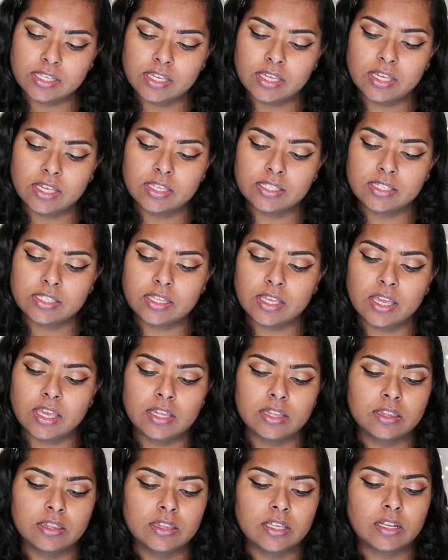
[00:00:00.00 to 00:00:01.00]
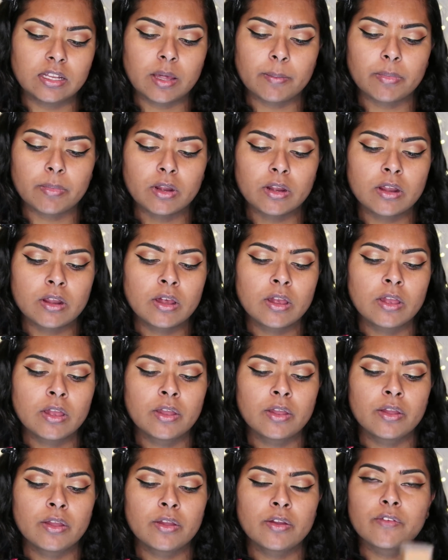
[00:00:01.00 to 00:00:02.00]
is in the number
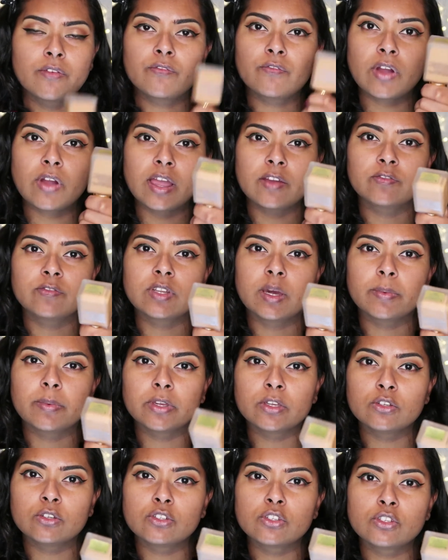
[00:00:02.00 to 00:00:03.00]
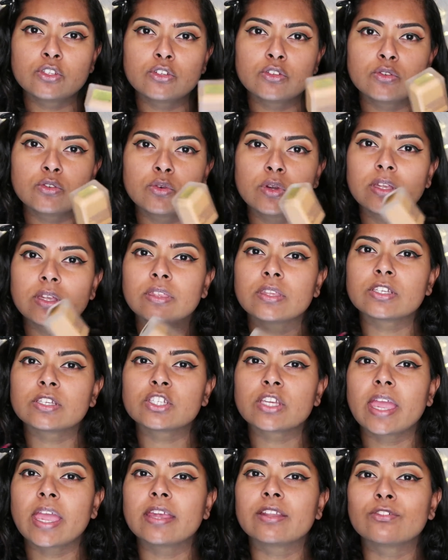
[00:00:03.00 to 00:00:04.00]
5W2 in the
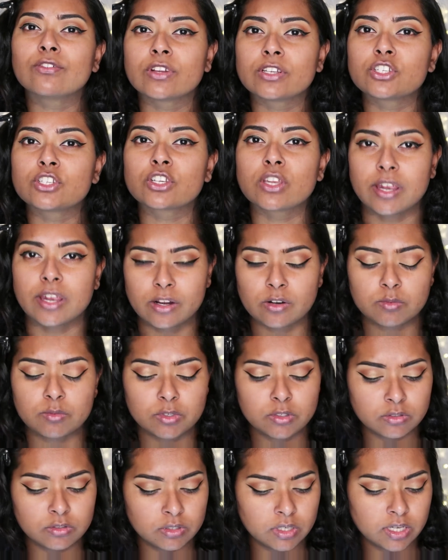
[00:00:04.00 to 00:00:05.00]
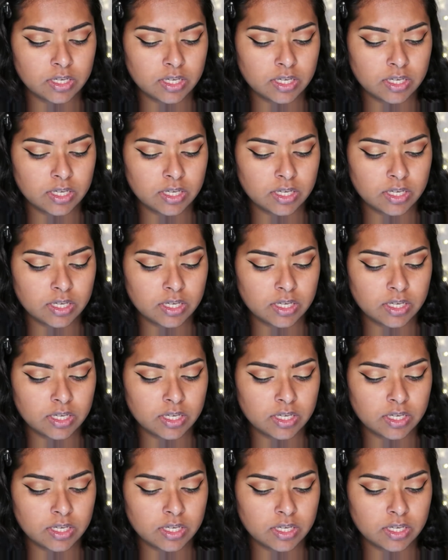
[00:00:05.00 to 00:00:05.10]
shade Rich Caramel.